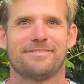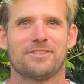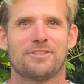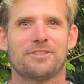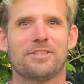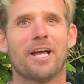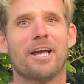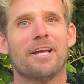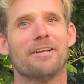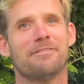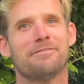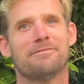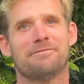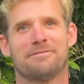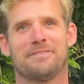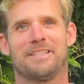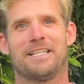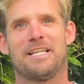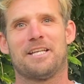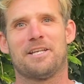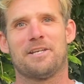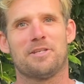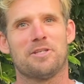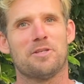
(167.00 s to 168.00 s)
So
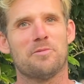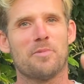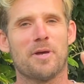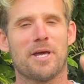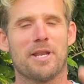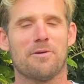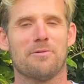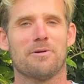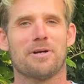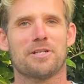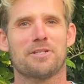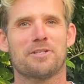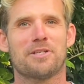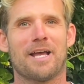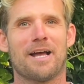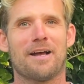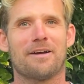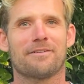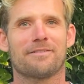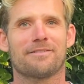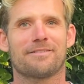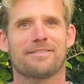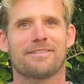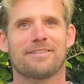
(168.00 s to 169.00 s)
you better watch
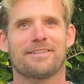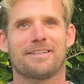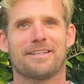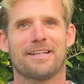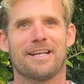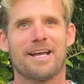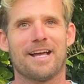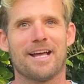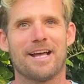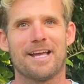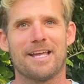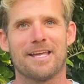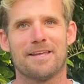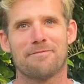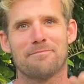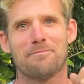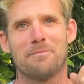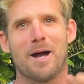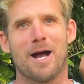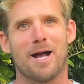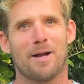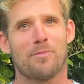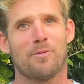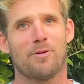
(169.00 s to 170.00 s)
out if
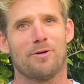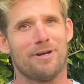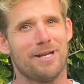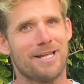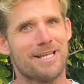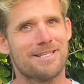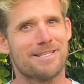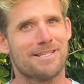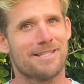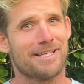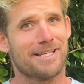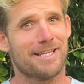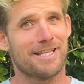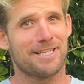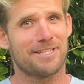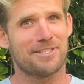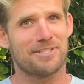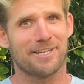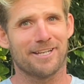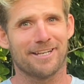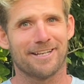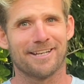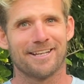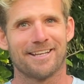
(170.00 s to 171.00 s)
Marc Pare is in the
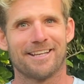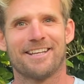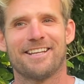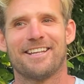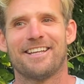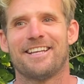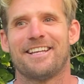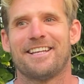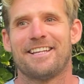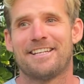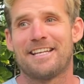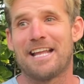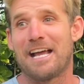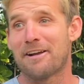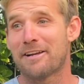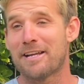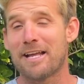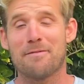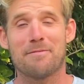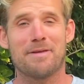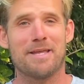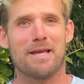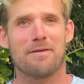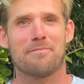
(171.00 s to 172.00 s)
kitchen. Now
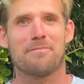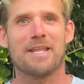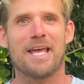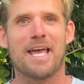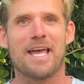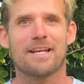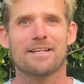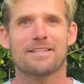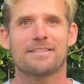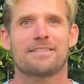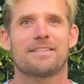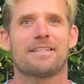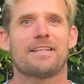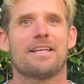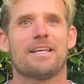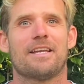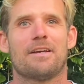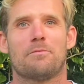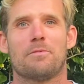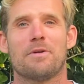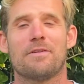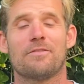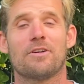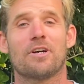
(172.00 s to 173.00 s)
coming up next,
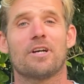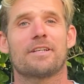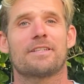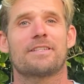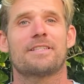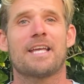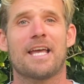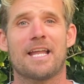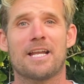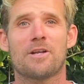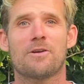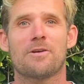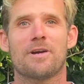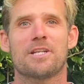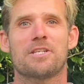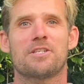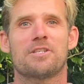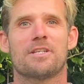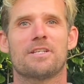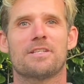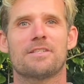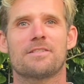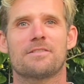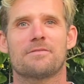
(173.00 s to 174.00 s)
we've got 10
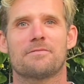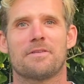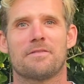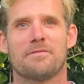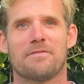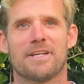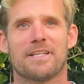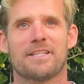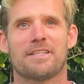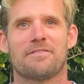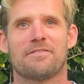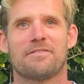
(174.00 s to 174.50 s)
questions with Victor